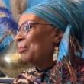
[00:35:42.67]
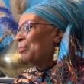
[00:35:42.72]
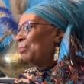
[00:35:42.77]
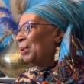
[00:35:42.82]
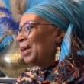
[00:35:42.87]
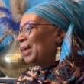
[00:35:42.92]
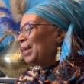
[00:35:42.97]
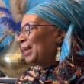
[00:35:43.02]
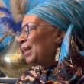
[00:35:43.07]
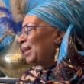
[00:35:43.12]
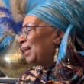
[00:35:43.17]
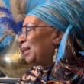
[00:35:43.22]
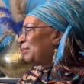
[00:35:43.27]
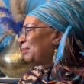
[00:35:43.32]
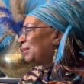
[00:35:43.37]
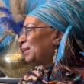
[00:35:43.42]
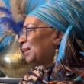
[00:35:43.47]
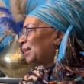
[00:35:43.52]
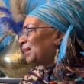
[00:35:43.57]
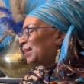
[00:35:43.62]
but it
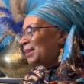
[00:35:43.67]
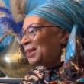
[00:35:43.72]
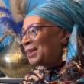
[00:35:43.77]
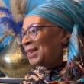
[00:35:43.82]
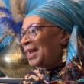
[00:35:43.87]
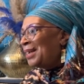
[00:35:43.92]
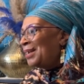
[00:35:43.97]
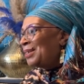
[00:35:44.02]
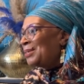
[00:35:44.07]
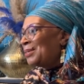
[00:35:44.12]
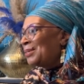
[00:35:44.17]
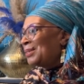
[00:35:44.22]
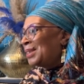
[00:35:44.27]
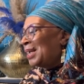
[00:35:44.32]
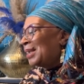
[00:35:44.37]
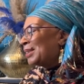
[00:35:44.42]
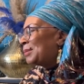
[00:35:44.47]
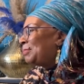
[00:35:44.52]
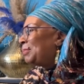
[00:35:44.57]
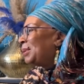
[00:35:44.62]
was a standard
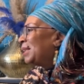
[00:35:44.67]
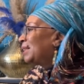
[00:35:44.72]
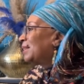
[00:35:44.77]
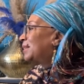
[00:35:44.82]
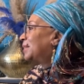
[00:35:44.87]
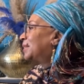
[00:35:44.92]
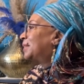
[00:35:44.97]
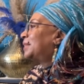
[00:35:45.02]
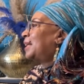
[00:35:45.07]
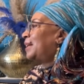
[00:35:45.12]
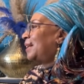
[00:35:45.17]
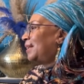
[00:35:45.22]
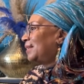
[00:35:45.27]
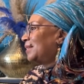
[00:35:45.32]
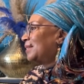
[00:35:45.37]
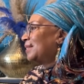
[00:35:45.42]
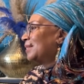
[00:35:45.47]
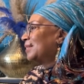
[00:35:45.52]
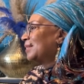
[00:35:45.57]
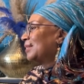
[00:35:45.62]
that's being set
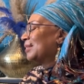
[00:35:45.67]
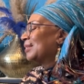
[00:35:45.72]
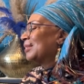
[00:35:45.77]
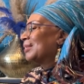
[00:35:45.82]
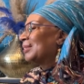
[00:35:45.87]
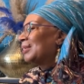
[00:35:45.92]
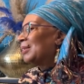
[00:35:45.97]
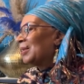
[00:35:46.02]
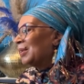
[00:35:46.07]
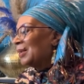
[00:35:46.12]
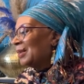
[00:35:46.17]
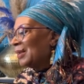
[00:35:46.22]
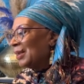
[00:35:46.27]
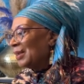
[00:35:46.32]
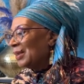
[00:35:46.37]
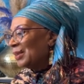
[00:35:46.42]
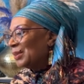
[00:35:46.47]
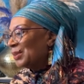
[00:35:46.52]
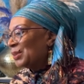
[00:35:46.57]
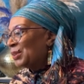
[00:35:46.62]
mm-hmm.
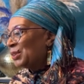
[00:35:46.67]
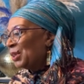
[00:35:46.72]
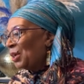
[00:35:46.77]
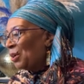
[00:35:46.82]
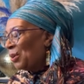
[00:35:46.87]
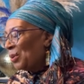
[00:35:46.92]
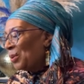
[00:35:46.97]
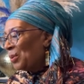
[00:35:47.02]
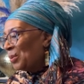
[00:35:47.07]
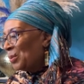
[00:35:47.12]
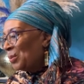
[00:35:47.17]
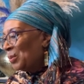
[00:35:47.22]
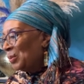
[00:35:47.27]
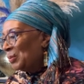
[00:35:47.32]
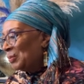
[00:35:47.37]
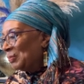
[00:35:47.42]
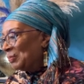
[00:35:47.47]
so